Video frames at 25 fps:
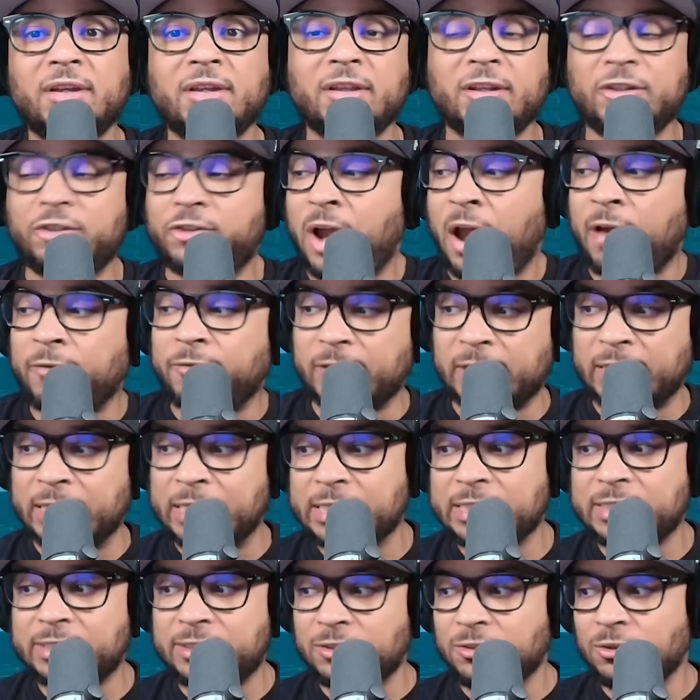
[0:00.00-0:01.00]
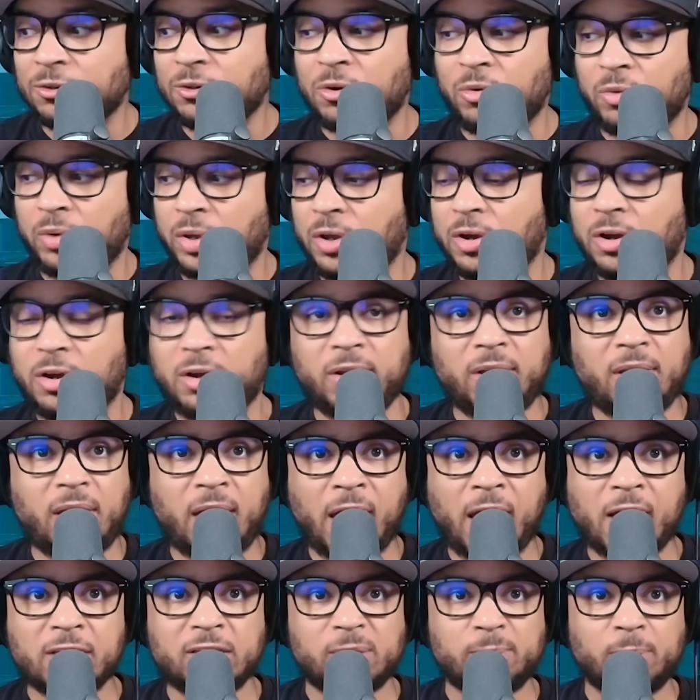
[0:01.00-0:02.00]
The draft is still going on
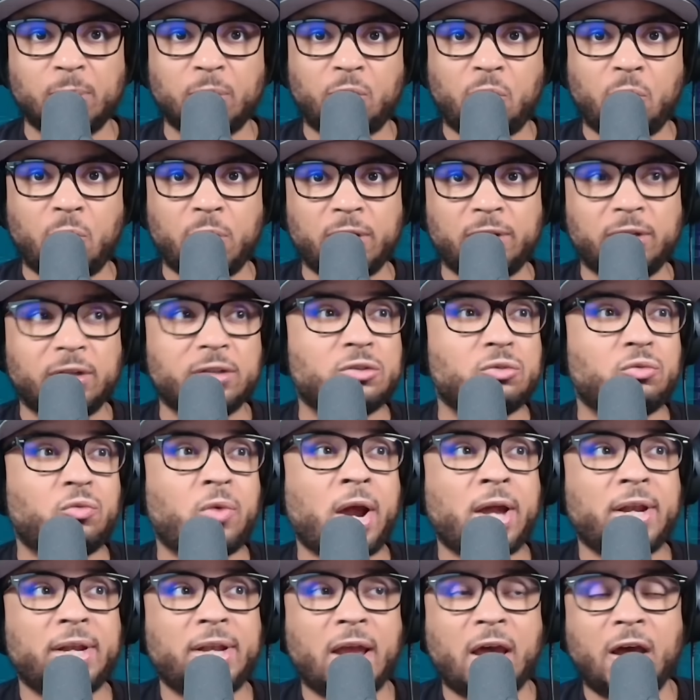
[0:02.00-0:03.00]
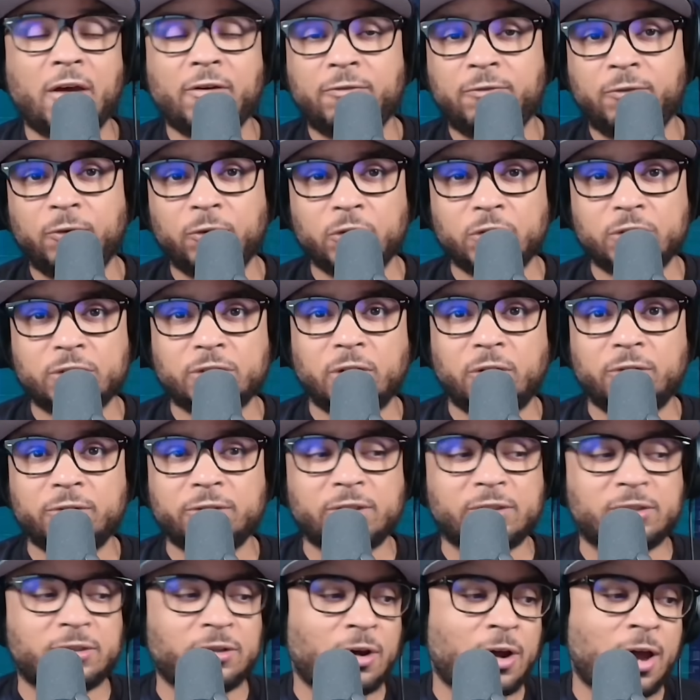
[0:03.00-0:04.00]
as I'm recording this right now, full
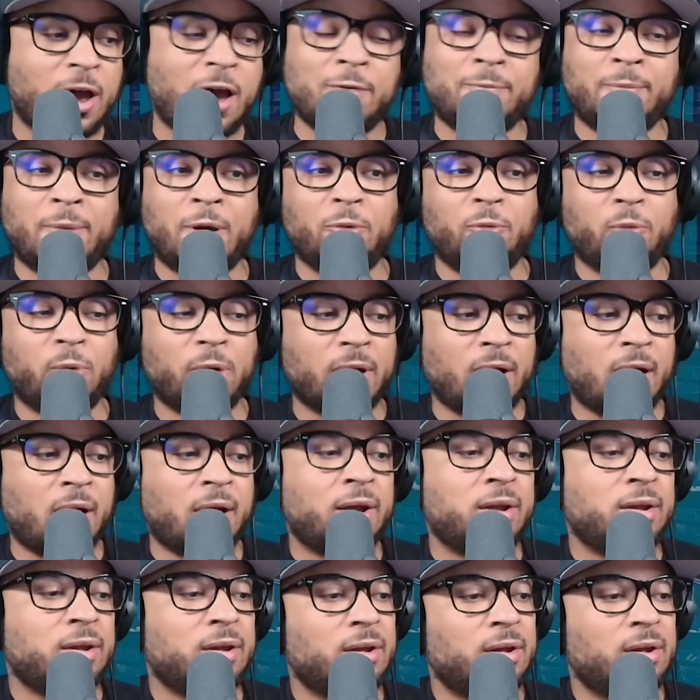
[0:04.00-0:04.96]
disclosure. So I have my one eye